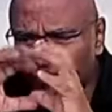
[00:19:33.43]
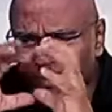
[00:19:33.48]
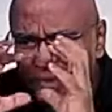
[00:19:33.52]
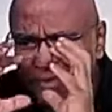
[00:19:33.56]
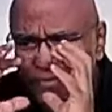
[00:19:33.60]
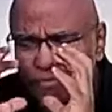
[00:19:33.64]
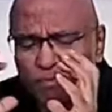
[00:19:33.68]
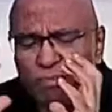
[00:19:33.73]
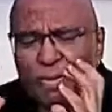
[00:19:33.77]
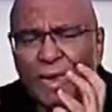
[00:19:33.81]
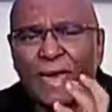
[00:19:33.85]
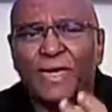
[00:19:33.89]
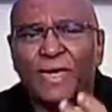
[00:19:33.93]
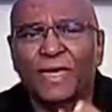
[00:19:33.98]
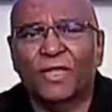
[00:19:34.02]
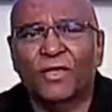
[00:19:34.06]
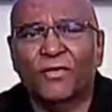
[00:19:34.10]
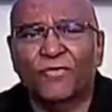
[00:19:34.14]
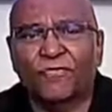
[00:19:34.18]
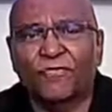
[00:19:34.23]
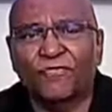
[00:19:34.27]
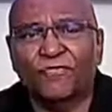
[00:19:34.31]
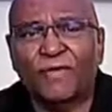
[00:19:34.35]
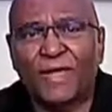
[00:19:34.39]
of padding
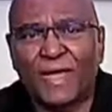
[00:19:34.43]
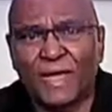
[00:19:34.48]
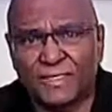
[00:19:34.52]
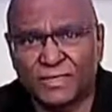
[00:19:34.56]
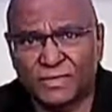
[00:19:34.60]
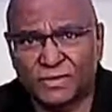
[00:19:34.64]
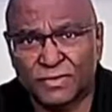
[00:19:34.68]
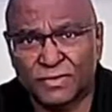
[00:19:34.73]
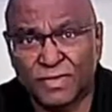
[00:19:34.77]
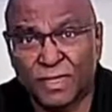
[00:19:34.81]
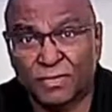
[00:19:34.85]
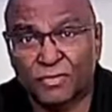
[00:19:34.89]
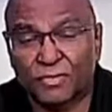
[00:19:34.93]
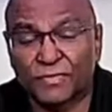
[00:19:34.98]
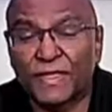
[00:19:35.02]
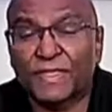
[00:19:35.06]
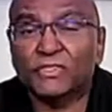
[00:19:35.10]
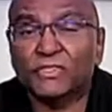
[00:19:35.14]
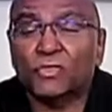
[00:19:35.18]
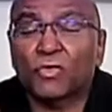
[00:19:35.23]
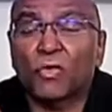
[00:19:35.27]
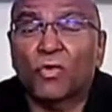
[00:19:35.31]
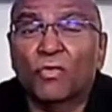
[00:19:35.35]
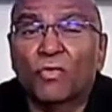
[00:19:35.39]
of fat around it.
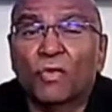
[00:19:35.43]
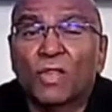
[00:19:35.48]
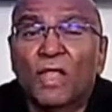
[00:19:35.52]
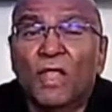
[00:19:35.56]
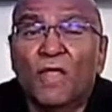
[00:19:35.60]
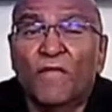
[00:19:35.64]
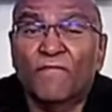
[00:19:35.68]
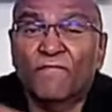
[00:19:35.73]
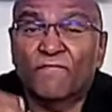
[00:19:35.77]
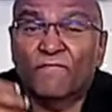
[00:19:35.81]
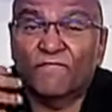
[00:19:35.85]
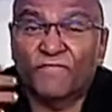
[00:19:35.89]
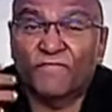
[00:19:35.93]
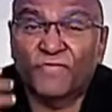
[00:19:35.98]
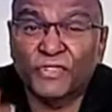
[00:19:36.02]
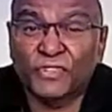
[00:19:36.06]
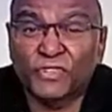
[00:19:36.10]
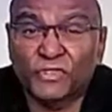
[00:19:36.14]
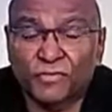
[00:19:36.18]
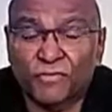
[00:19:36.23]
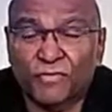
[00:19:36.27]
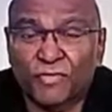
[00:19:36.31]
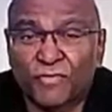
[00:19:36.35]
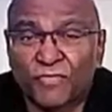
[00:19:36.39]
That's called
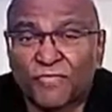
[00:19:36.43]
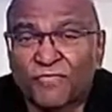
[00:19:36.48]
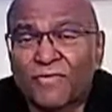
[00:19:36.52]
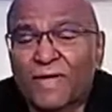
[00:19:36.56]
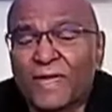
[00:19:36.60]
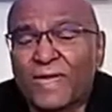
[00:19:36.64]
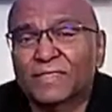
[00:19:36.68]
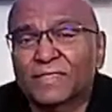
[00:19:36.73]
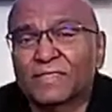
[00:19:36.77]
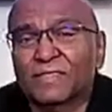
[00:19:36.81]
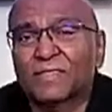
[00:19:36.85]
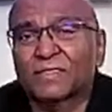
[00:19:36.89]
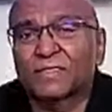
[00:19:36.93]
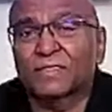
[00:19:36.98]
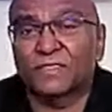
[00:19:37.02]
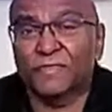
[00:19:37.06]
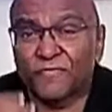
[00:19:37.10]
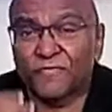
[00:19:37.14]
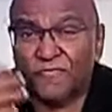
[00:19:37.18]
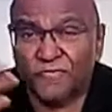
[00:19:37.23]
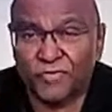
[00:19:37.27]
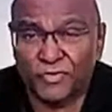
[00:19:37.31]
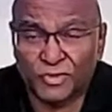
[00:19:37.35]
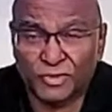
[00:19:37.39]
visceral fat,
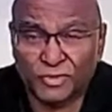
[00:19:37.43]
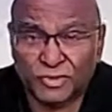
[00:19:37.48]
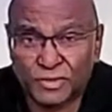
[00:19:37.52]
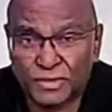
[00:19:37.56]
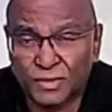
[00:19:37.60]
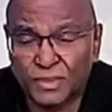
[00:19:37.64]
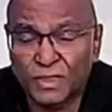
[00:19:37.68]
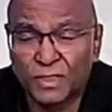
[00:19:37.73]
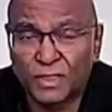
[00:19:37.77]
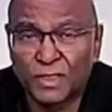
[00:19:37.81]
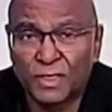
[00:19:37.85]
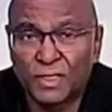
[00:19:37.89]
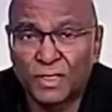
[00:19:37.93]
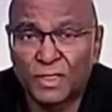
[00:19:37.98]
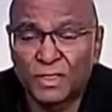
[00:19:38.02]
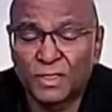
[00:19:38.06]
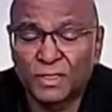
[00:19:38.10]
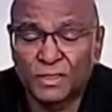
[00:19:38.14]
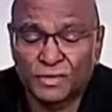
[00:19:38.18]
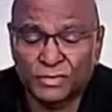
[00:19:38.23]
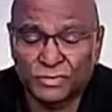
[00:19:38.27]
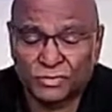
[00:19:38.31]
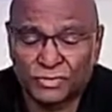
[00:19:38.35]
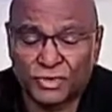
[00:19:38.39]
different.
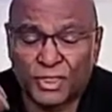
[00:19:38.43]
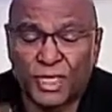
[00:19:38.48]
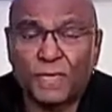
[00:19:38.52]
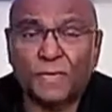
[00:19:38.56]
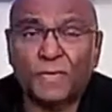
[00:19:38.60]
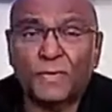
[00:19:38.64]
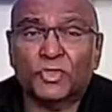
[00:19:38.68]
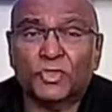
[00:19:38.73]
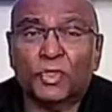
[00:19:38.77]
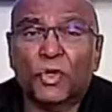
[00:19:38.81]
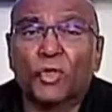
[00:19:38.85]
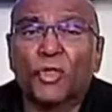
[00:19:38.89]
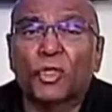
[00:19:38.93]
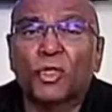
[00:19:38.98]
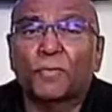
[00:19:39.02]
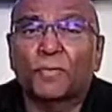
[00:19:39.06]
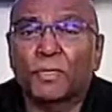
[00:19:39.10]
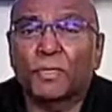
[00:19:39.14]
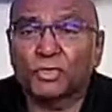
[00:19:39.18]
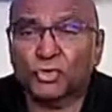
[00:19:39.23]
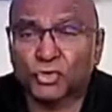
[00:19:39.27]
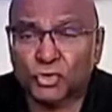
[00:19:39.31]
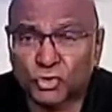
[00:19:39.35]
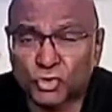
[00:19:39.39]
Today we're talking
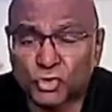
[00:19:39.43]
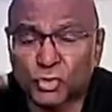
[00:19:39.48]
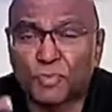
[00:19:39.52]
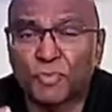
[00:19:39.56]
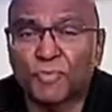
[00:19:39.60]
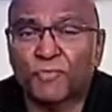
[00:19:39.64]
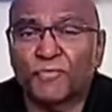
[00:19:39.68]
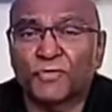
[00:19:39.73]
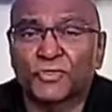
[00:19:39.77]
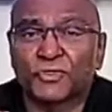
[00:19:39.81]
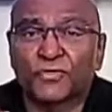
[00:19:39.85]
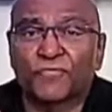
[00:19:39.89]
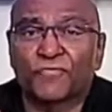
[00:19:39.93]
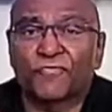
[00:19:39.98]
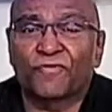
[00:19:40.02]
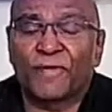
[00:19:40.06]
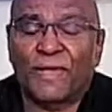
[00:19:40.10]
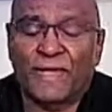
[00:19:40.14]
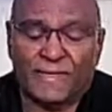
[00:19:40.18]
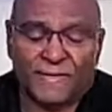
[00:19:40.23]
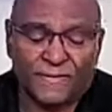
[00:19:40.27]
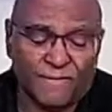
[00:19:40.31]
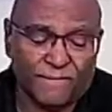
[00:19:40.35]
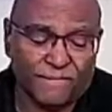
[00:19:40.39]
about superficial
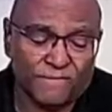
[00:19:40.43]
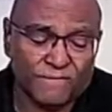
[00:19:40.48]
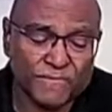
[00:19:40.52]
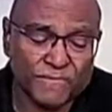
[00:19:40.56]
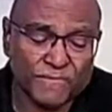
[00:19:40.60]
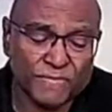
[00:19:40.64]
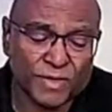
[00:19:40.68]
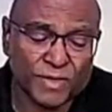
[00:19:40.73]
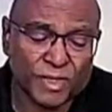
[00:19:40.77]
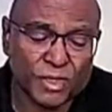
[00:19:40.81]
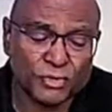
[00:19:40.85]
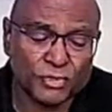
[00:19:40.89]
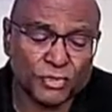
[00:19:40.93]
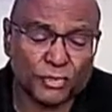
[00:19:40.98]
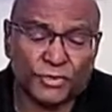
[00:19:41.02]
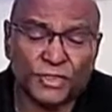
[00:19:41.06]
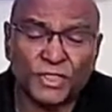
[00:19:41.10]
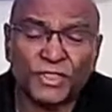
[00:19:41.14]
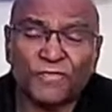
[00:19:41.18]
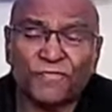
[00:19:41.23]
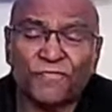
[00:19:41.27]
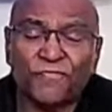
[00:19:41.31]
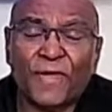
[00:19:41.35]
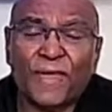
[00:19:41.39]
fat. So
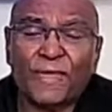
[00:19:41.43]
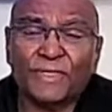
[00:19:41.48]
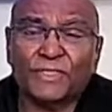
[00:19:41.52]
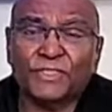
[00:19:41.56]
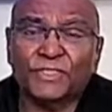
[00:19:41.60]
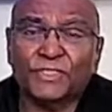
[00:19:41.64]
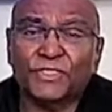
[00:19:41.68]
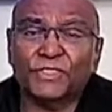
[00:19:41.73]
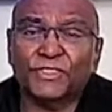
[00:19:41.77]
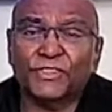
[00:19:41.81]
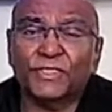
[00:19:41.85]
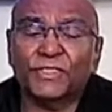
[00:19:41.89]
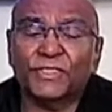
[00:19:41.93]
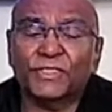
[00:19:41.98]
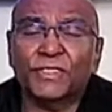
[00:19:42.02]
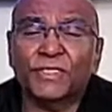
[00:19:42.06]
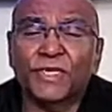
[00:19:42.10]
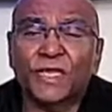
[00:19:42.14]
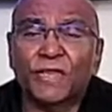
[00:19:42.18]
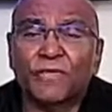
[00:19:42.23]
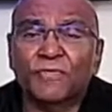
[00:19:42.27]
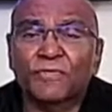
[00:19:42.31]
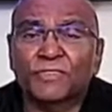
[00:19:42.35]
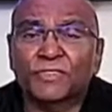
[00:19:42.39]
this fat is in certain
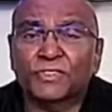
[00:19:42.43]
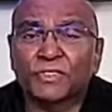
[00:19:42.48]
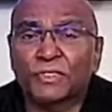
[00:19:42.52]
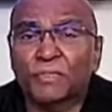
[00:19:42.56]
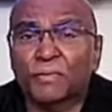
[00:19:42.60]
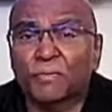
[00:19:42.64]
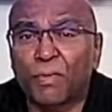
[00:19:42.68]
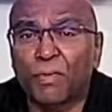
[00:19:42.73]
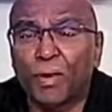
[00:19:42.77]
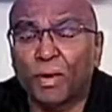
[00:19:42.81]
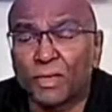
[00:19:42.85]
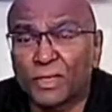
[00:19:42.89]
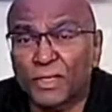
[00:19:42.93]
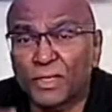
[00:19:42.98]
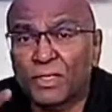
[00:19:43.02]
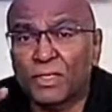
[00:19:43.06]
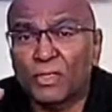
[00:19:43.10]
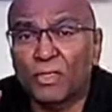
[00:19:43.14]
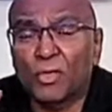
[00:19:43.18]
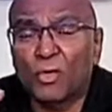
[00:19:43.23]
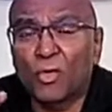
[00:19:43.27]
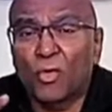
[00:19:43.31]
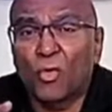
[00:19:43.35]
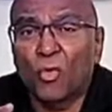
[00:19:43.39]
areas in the body
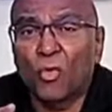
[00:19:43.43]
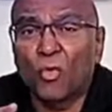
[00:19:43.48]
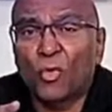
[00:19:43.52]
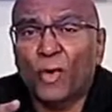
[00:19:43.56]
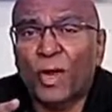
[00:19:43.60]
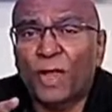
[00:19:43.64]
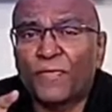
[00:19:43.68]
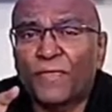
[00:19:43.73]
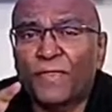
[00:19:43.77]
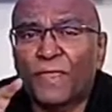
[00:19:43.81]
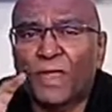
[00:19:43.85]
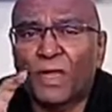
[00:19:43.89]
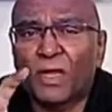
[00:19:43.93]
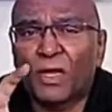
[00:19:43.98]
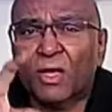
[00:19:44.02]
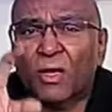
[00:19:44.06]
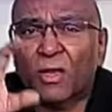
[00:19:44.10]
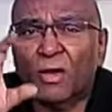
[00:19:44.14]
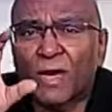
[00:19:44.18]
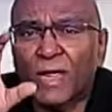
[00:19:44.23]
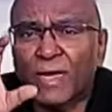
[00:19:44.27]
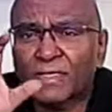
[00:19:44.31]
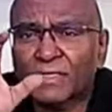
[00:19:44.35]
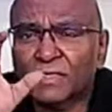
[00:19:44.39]
where they
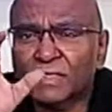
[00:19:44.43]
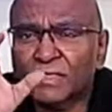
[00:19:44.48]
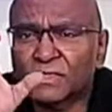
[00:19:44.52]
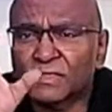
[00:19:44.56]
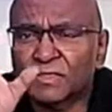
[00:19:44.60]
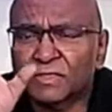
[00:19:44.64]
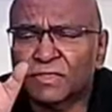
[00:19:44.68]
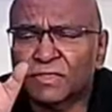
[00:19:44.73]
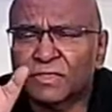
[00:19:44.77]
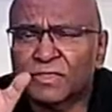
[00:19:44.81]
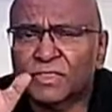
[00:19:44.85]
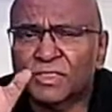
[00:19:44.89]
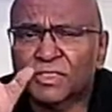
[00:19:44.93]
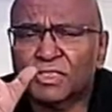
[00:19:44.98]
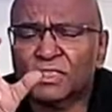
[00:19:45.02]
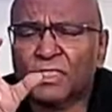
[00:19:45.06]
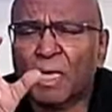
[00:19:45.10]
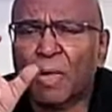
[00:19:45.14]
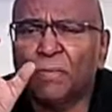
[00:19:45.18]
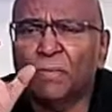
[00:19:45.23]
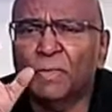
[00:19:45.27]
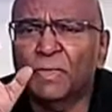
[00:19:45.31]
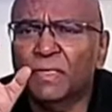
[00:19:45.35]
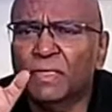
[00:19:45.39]
collect as
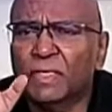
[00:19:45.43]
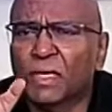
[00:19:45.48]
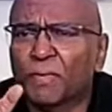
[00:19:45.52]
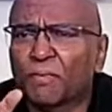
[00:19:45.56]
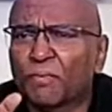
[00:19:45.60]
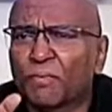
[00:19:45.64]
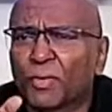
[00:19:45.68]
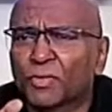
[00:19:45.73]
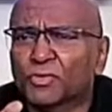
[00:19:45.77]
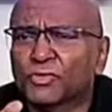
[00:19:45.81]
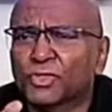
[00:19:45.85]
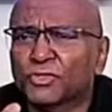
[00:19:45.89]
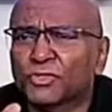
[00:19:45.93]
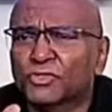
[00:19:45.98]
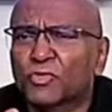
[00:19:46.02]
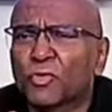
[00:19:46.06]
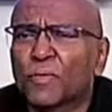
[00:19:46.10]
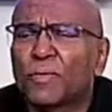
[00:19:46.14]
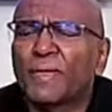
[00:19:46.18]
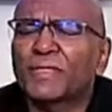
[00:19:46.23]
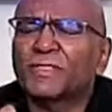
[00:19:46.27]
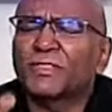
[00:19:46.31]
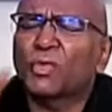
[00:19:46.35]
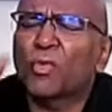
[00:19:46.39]
stubborn deposits. No
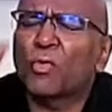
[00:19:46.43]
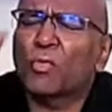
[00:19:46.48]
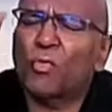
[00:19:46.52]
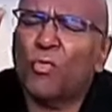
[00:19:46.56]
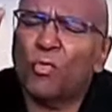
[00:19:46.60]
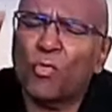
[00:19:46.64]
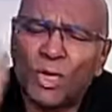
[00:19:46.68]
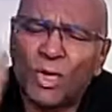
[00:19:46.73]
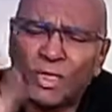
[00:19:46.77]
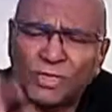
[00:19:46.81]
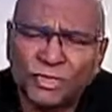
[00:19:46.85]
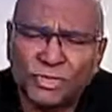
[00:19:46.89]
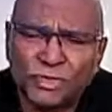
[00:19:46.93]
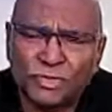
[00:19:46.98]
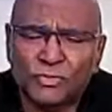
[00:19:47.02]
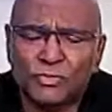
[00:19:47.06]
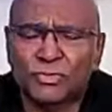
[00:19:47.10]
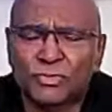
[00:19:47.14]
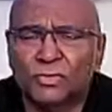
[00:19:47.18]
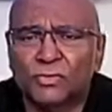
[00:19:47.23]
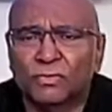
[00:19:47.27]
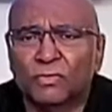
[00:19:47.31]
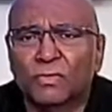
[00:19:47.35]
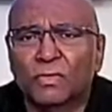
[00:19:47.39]
matter what you
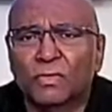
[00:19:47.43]
do,